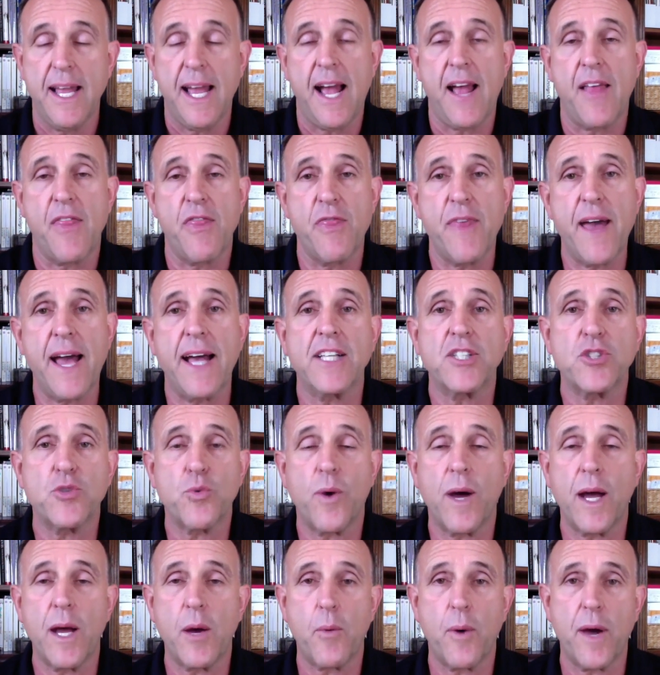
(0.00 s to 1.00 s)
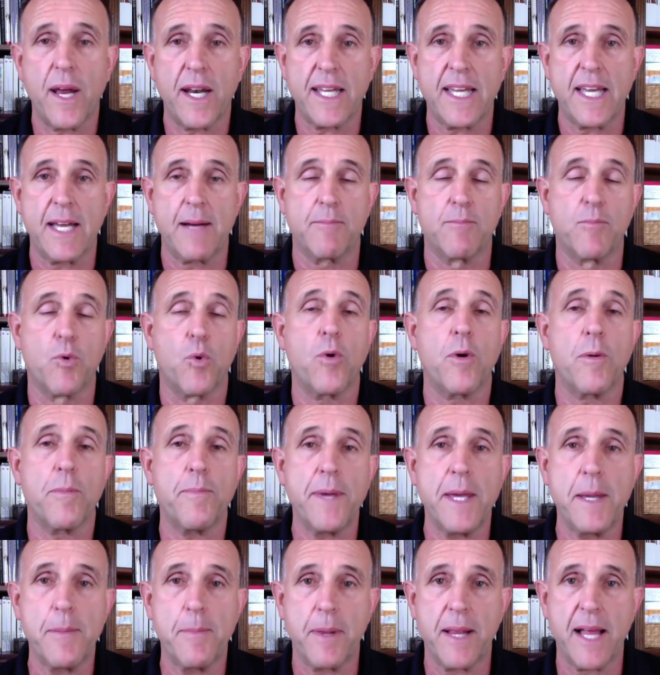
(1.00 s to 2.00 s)
And that's why I want to get more
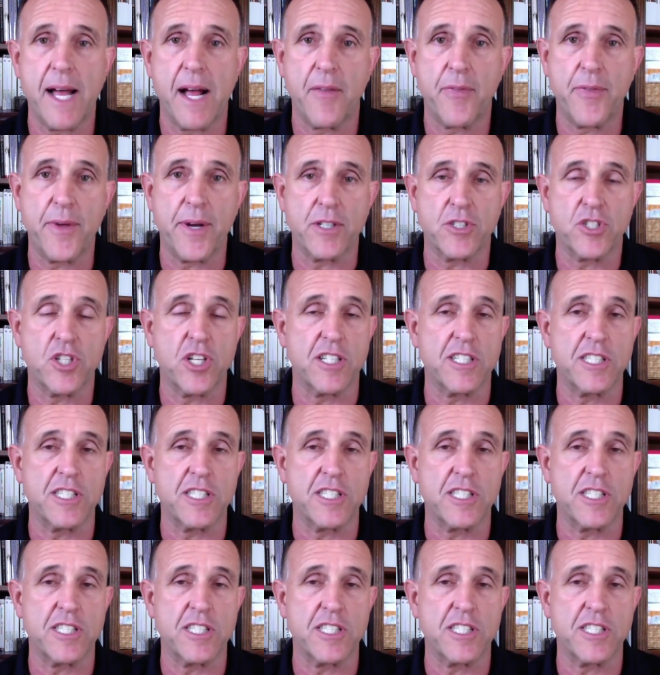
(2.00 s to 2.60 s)
people out there to